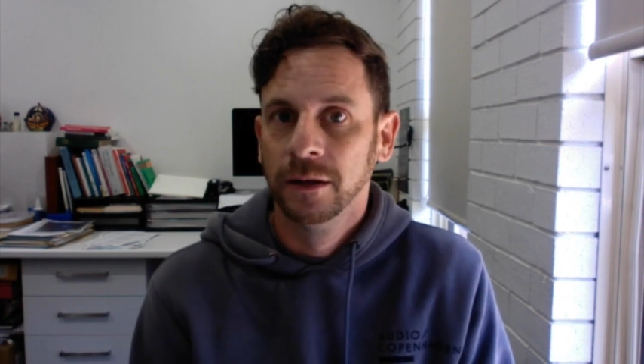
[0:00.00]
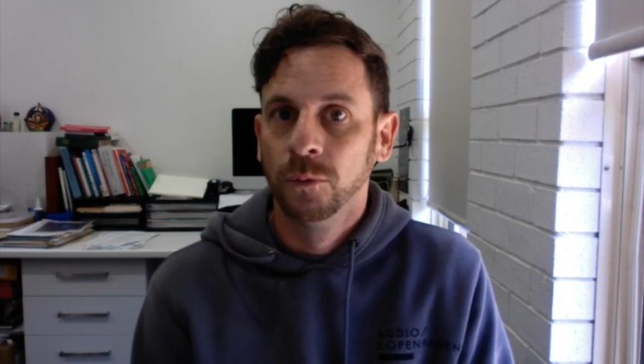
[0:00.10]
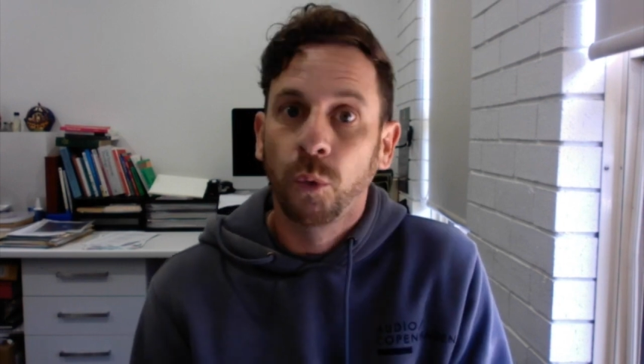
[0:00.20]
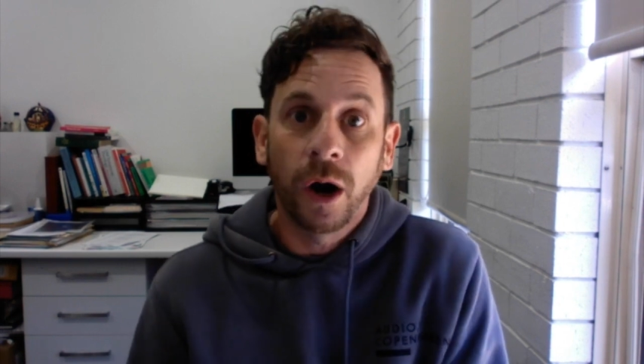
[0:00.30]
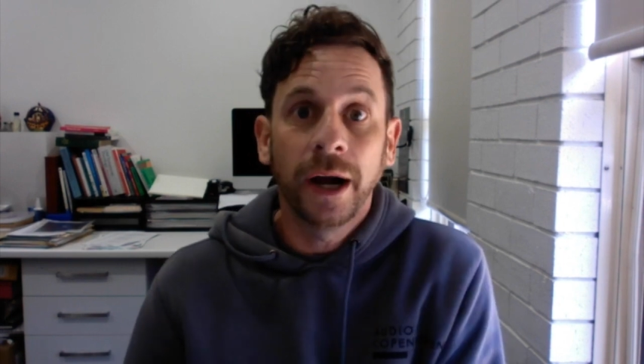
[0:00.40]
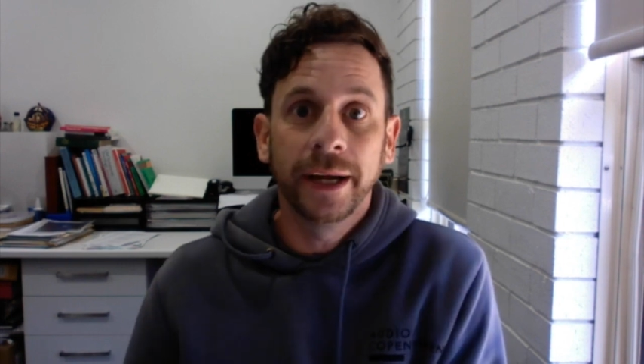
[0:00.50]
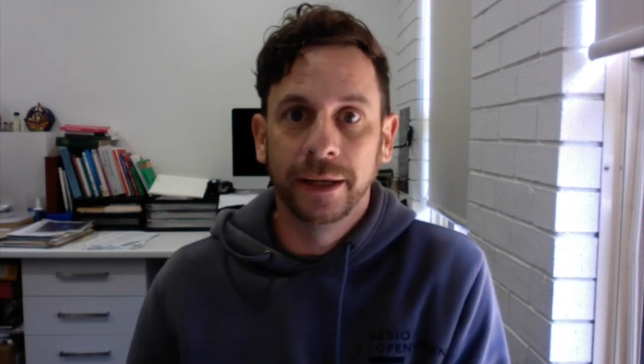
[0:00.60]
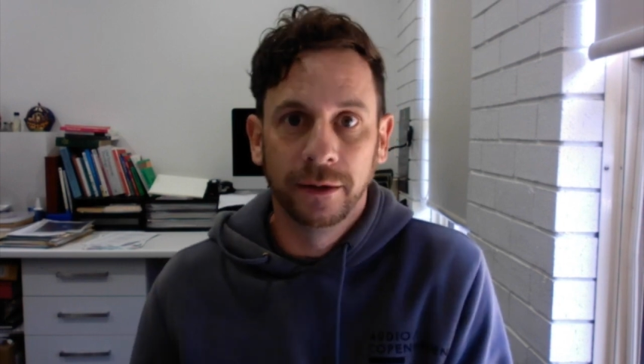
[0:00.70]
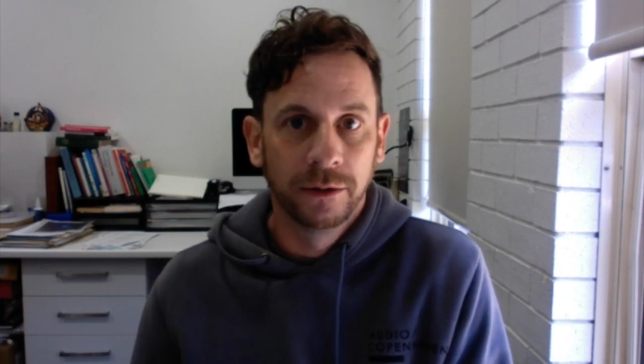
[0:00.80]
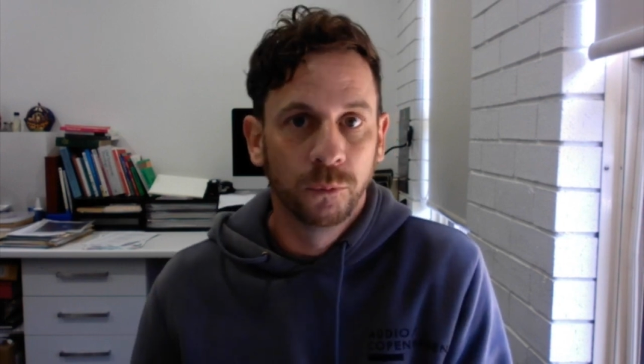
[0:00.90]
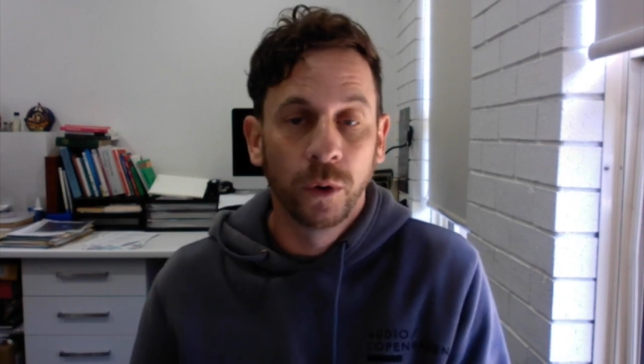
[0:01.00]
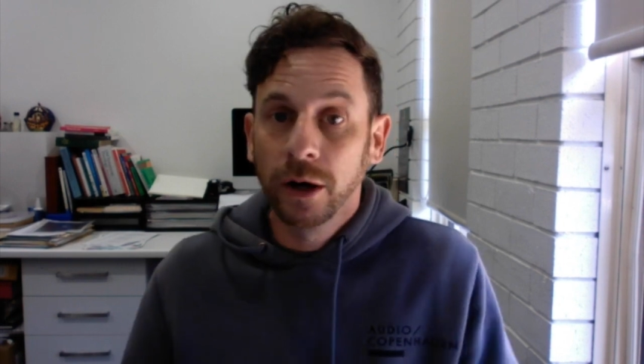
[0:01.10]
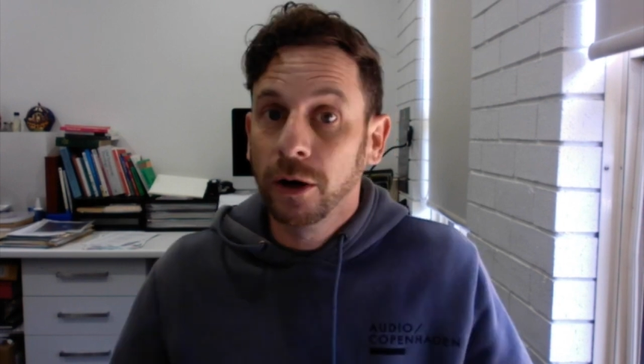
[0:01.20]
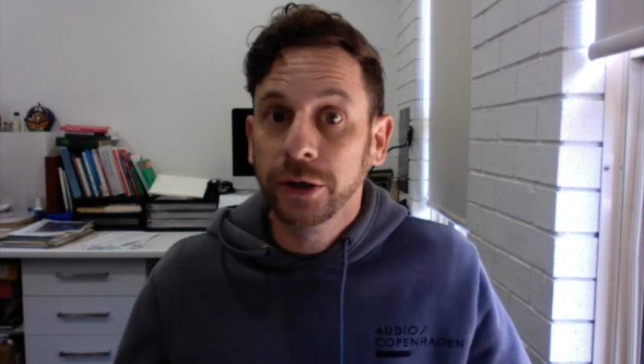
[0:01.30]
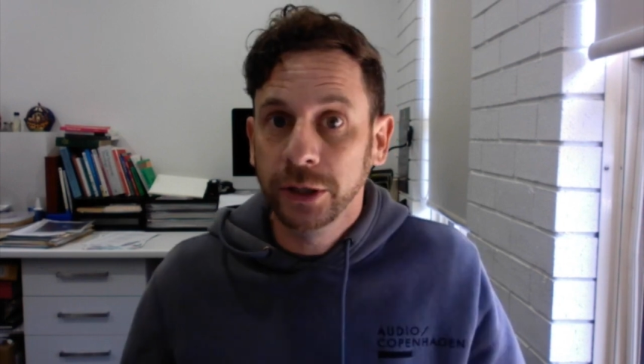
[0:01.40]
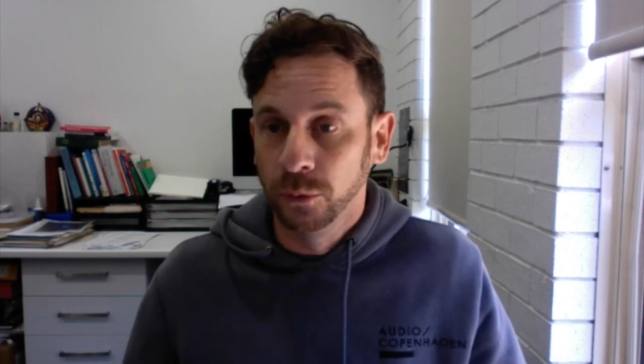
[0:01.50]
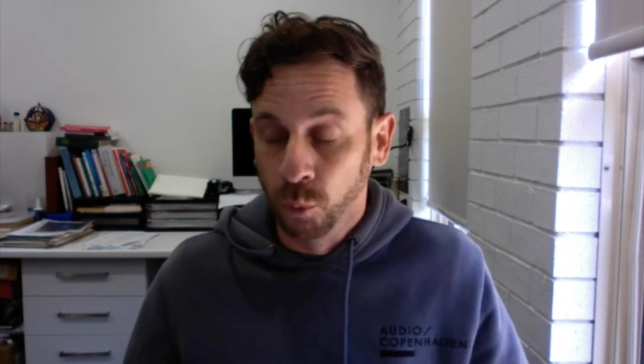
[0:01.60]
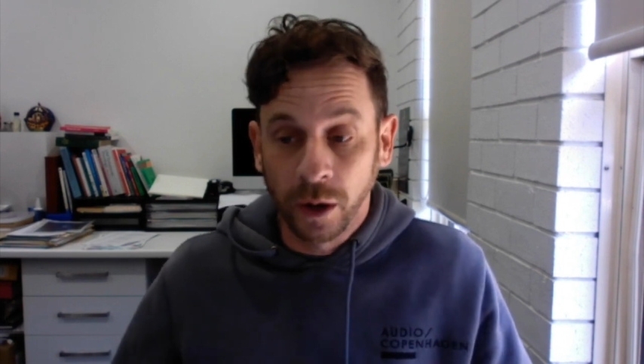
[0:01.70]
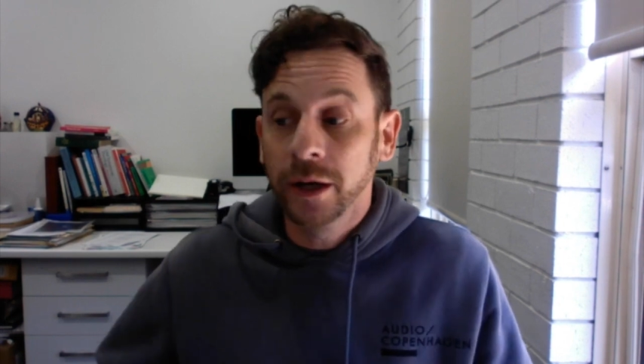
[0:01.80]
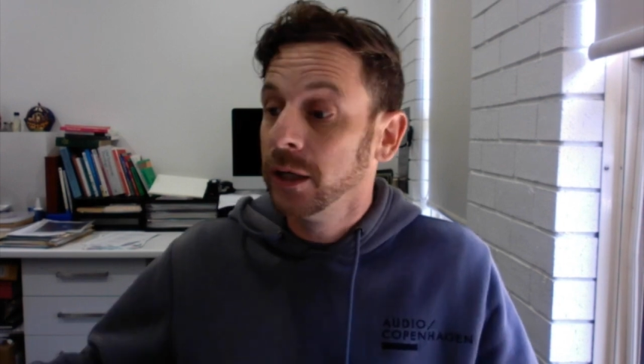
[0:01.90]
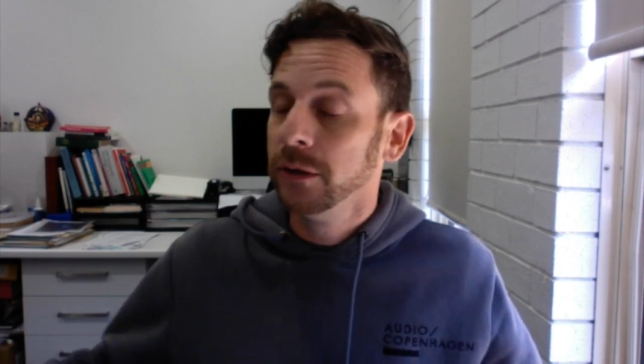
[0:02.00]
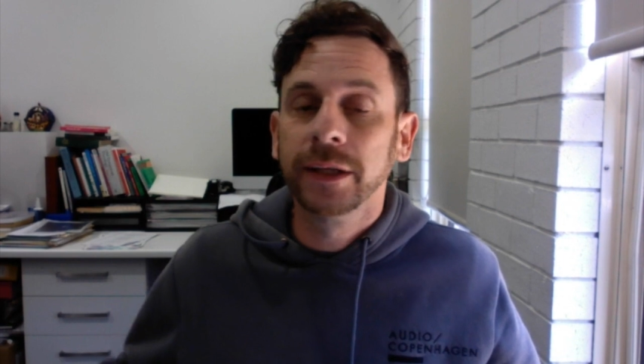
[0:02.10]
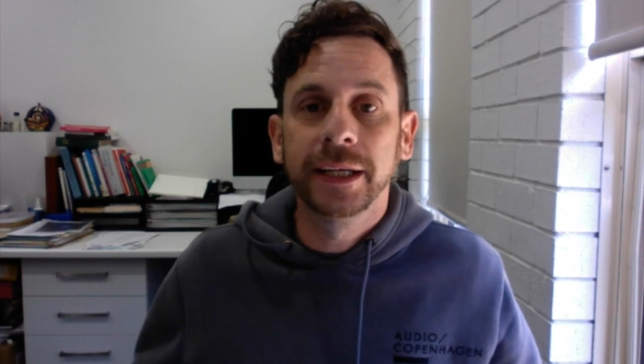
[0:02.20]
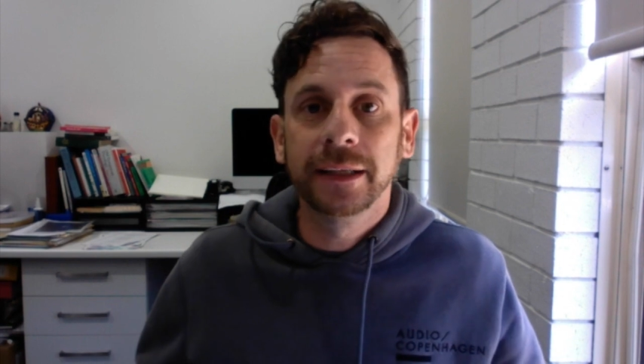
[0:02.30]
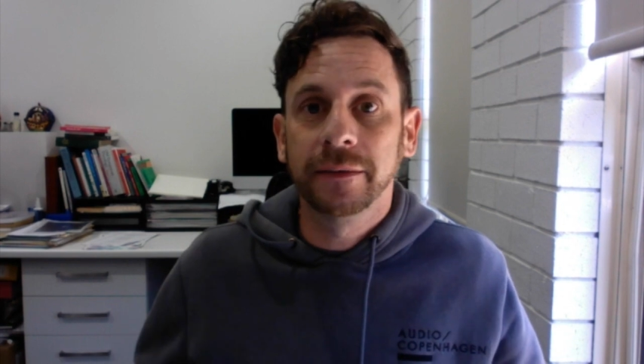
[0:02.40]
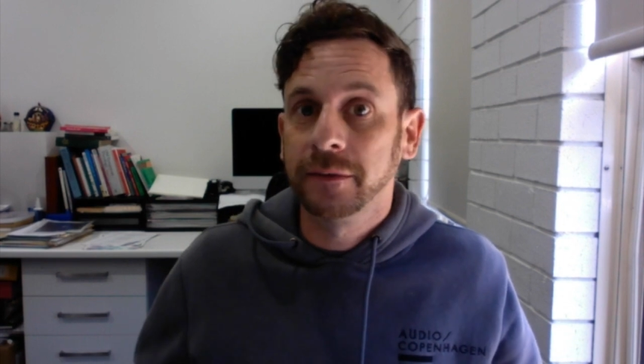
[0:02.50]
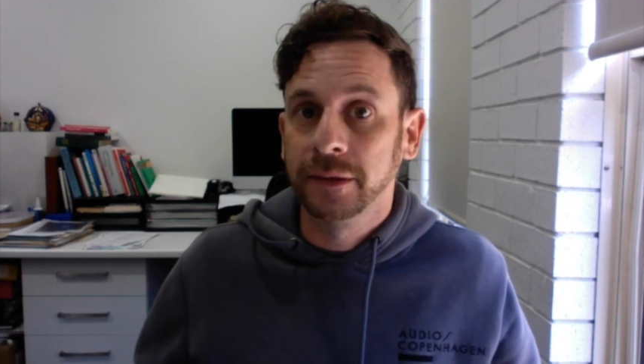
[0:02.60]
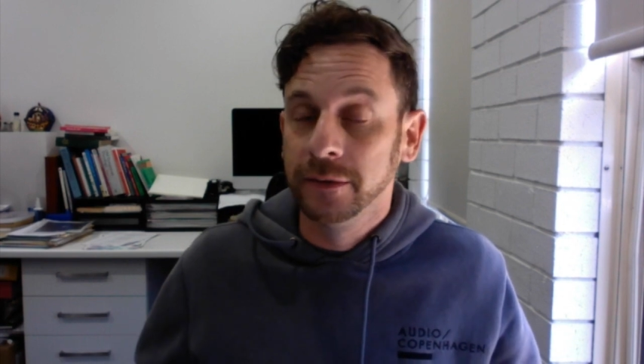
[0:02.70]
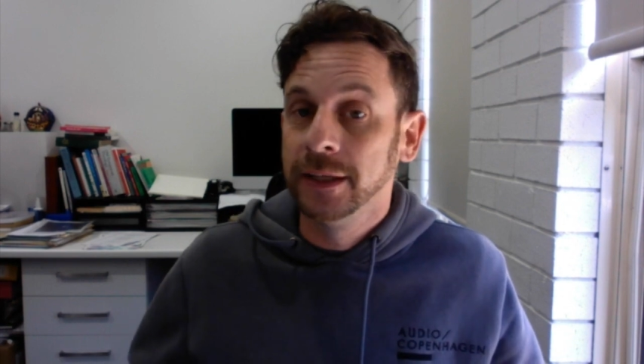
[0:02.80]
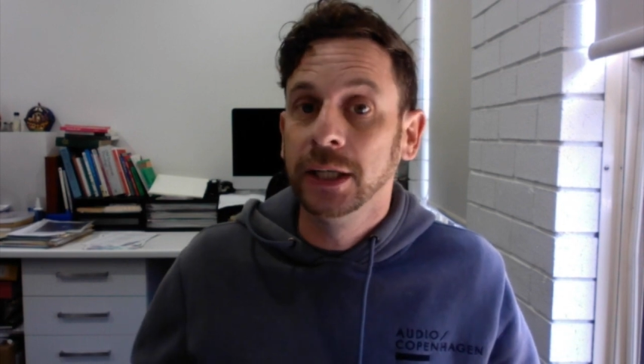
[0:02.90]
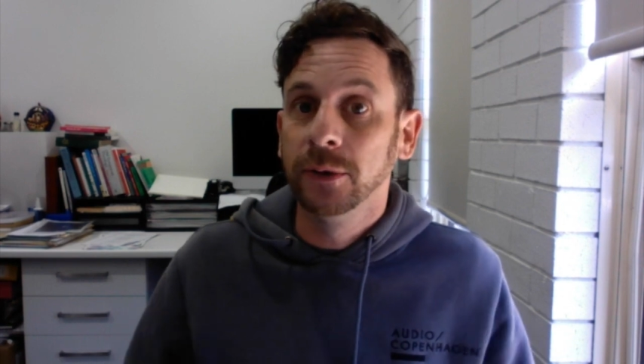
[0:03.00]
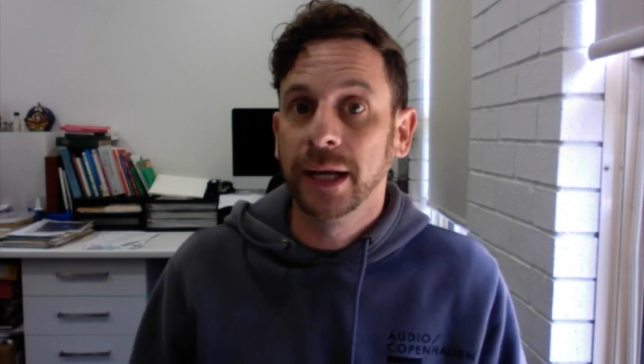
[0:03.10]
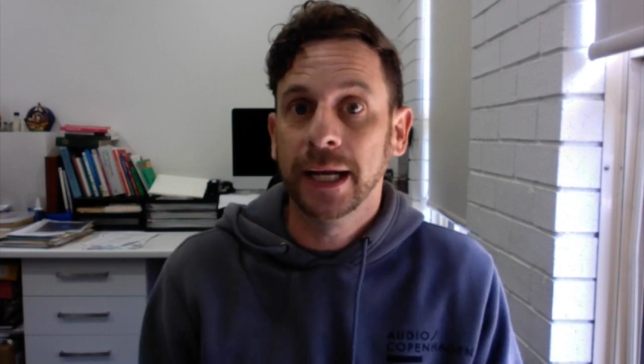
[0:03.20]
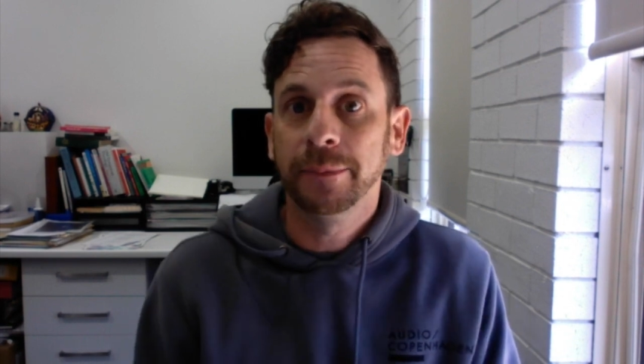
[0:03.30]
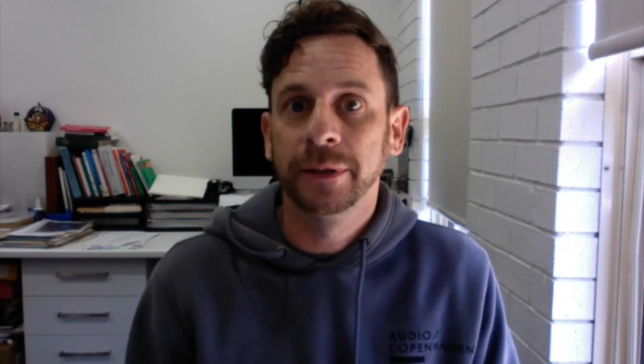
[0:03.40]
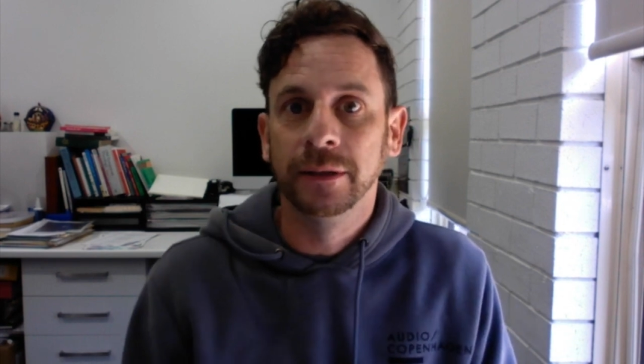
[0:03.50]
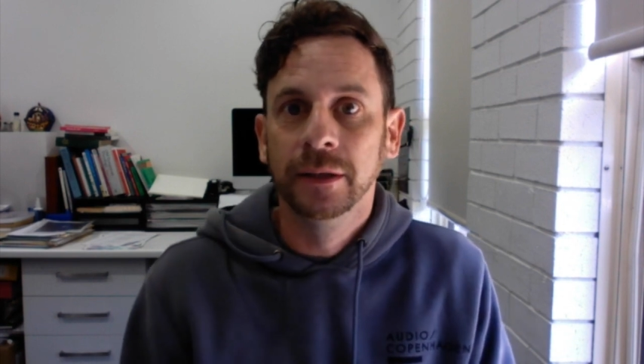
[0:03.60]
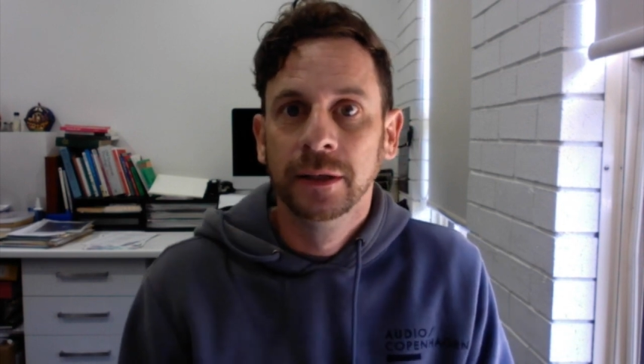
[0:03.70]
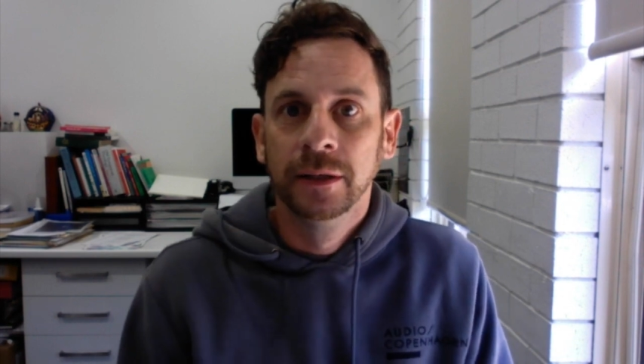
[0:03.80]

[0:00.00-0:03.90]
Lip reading: Why? Where are you? Why are you letting this continue to happen?